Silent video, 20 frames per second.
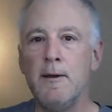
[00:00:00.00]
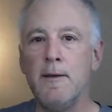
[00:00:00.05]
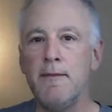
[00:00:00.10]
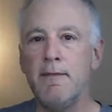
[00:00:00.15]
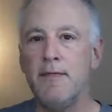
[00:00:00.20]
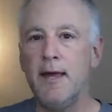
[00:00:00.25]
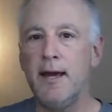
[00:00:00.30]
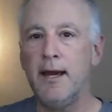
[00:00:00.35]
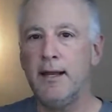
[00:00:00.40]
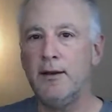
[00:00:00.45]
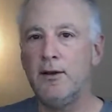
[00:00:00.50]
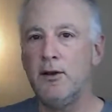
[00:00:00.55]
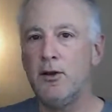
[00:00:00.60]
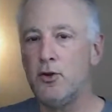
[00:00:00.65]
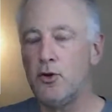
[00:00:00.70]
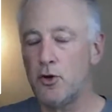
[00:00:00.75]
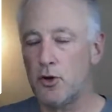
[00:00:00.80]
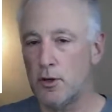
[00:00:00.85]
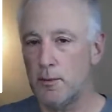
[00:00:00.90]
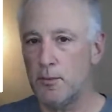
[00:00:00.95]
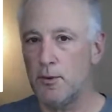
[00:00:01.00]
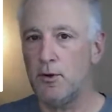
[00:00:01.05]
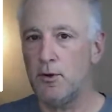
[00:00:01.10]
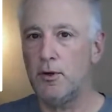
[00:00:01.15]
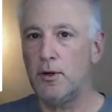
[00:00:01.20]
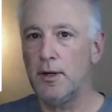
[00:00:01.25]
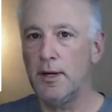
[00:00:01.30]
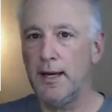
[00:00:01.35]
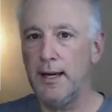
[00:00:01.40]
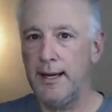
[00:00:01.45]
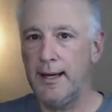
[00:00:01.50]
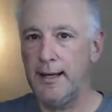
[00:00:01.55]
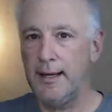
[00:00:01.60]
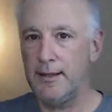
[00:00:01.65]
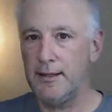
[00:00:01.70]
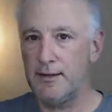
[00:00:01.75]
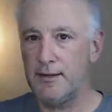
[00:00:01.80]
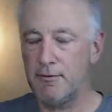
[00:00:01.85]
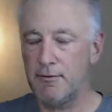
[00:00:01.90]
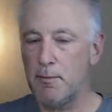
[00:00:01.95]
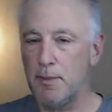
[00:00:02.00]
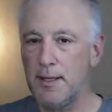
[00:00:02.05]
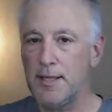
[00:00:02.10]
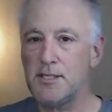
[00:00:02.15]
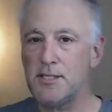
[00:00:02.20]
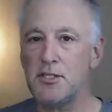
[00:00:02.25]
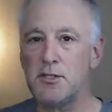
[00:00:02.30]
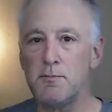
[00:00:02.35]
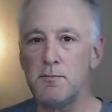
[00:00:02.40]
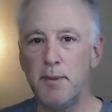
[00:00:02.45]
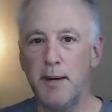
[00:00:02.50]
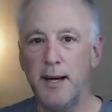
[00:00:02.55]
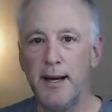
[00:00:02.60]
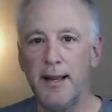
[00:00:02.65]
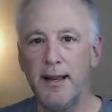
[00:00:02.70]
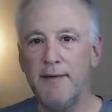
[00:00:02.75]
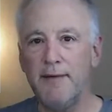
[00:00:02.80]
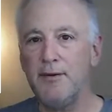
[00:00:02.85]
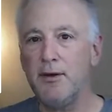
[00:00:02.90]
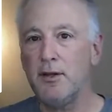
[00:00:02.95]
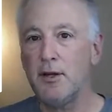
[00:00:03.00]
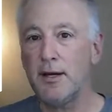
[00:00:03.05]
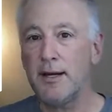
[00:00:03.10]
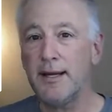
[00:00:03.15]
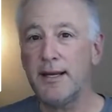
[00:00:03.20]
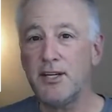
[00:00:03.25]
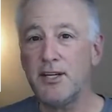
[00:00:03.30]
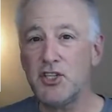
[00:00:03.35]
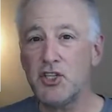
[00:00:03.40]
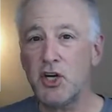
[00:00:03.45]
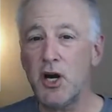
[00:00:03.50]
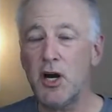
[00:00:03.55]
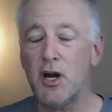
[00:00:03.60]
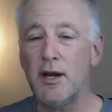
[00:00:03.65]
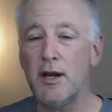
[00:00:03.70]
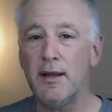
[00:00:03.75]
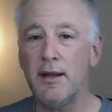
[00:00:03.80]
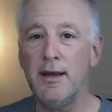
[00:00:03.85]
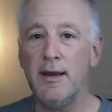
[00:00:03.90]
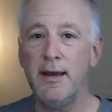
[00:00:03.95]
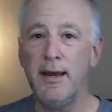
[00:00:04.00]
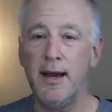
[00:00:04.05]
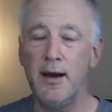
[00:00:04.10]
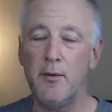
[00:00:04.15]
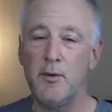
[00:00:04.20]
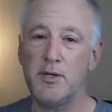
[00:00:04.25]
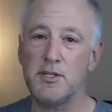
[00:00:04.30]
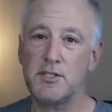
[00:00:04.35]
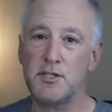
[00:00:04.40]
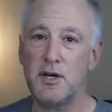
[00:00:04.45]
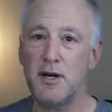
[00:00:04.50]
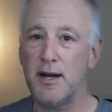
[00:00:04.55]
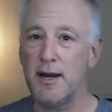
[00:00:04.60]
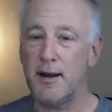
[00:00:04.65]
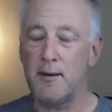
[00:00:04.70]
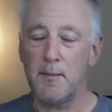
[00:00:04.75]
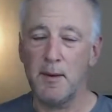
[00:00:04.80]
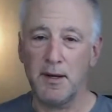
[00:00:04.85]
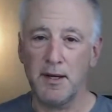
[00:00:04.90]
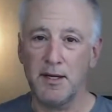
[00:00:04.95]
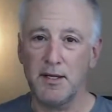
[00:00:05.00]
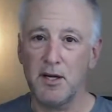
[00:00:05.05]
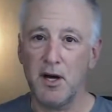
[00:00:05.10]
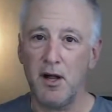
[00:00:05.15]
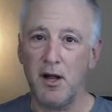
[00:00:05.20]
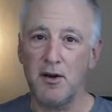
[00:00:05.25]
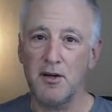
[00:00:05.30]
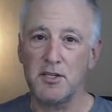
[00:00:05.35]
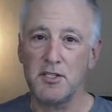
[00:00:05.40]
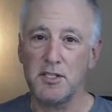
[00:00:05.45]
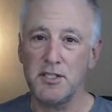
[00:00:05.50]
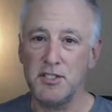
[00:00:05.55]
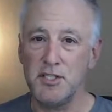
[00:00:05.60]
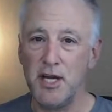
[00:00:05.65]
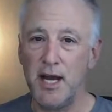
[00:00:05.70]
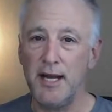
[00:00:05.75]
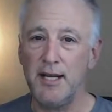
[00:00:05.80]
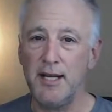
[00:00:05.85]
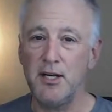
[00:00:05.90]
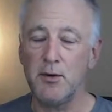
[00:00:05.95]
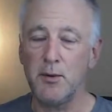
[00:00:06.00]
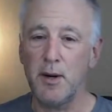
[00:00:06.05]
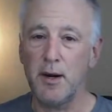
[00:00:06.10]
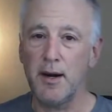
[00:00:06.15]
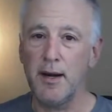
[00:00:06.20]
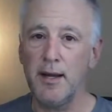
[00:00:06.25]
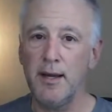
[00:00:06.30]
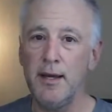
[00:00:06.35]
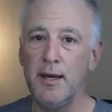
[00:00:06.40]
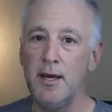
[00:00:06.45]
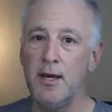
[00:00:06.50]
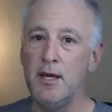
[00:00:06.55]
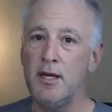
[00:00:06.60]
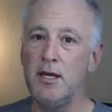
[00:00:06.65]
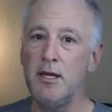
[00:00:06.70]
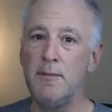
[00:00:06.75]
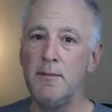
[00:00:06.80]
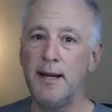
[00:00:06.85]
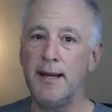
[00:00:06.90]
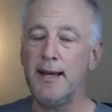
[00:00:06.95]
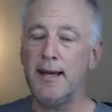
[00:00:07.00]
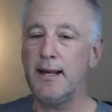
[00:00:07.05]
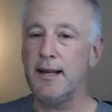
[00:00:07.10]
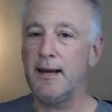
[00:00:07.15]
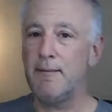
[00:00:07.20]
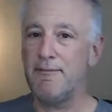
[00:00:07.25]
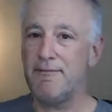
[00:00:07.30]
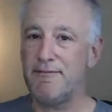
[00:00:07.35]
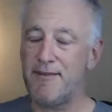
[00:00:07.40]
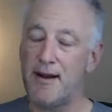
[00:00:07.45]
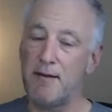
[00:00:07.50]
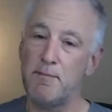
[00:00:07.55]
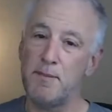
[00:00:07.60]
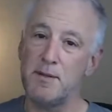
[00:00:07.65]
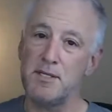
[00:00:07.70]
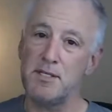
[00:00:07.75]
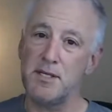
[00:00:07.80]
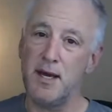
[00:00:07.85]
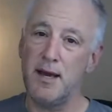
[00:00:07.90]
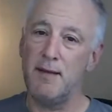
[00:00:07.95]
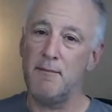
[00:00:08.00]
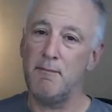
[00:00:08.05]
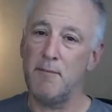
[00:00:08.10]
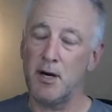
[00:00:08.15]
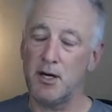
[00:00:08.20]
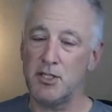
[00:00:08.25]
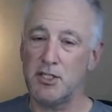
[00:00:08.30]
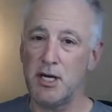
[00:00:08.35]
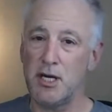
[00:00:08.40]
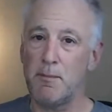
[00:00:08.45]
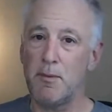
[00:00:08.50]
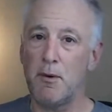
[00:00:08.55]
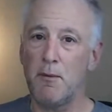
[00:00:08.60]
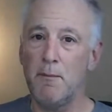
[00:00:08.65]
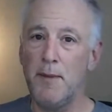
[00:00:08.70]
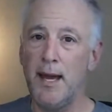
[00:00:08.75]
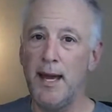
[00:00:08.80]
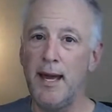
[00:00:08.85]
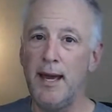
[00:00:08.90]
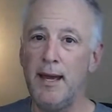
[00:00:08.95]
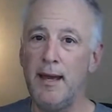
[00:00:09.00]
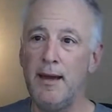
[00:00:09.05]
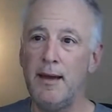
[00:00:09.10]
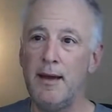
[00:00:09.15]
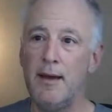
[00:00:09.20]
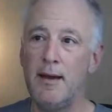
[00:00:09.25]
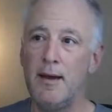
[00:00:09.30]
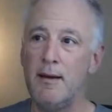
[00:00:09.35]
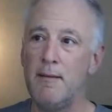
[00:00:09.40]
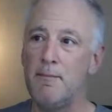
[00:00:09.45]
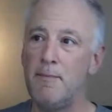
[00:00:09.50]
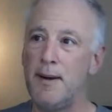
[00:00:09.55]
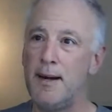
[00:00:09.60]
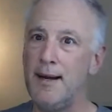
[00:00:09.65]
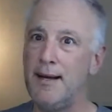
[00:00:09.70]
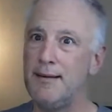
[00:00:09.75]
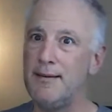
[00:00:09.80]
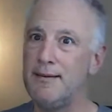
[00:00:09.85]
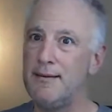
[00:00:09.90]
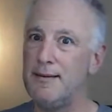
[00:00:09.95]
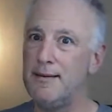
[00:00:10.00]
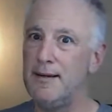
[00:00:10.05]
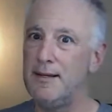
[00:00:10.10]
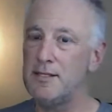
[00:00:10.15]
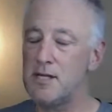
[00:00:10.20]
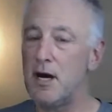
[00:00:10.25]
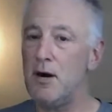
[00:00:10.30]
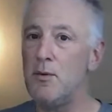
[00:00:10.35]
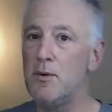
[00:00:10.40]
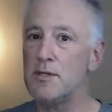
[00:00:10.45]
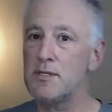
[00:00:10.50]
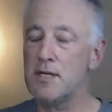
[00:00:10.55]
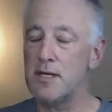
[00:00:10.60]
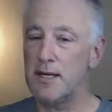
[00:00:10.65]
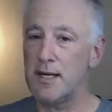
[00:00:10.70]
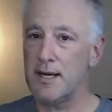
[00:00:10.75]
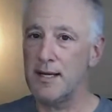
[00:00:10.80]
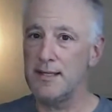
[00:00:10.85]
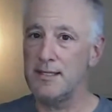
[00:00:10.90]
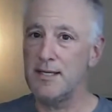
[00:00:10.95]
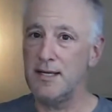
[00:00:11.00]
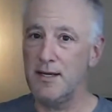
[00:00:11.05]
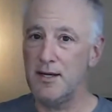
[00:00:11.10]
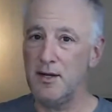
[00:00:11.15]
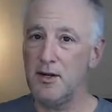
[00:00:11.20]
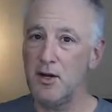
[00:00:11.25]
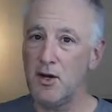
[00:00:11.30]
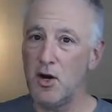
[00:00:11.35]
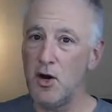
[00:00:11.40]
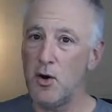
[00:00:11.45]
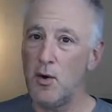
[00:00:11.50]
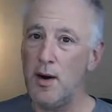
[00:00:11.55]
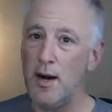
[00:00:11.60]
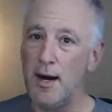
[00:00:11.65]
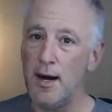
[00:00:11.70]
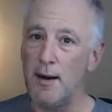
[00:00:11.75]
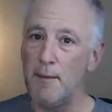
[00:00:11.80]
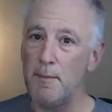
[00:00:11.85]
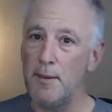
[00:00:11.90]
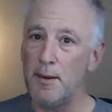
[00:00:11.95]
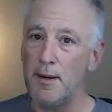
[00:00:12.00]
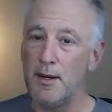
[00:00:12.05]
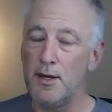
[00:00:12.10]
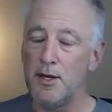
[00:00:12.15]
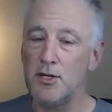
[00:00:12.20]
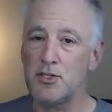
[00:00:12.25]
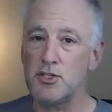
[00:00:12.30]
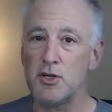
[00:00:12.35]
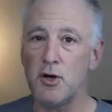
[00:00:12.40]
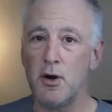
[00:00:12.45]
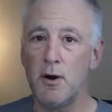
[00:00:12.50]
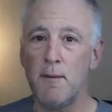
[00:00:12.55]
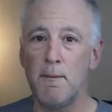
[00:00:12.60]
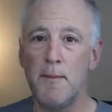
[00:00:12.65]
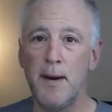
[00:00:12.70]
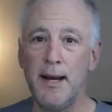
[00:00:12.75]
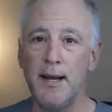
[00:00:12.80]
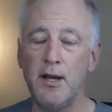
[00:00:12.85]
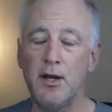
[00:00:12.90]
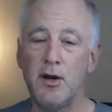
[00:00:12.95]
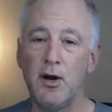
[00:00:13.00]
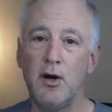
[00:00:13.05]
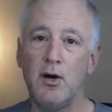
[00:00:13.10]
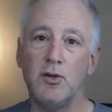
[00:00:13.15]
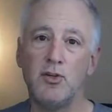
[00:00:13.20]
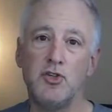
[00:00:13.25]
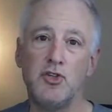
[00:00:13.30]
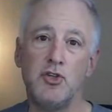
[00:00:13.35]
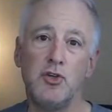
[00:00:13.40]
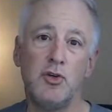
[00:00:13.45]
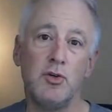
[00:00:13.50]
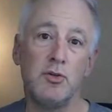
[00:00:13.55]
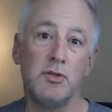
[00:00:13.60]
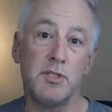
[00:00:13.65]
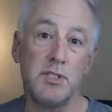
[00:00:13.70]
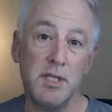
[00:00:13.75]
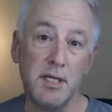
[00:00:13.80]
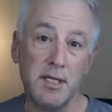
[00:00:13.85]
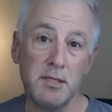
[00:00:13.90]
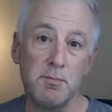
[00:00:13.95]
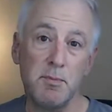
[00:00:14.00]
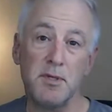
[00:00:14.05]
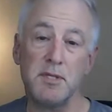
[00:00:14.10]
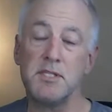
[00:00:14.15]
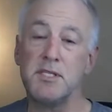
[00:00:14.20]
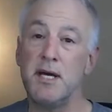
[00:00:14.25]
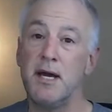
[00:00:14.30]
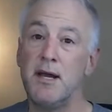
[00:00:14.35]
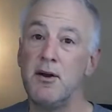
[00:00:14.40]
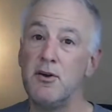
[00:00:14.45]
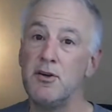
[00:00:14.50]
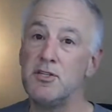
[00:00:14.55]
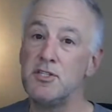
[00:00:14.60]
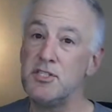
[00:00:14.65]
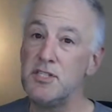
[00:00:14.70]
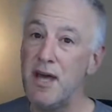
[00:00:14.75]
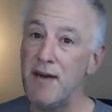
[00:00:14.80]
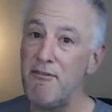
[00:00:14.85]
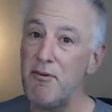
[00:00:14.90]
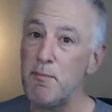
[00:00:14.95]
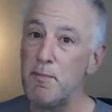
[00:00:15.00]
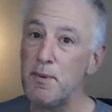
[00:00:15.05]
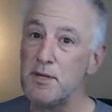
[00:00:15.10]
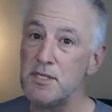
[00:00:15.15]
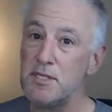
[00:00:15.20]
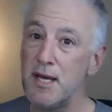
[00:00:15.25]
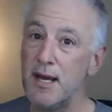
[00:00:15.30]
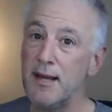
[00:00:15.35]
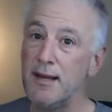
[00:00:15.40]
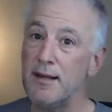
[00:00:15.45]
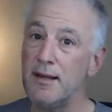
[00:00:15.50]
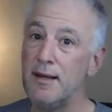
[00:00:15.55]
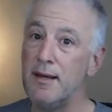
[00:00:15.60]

than normal in different places. But if you look at a chart and we start at $1 million in January, you might get up 5% March, April, May, but it's always going to continue to go up. So it might go to 6% or 7%.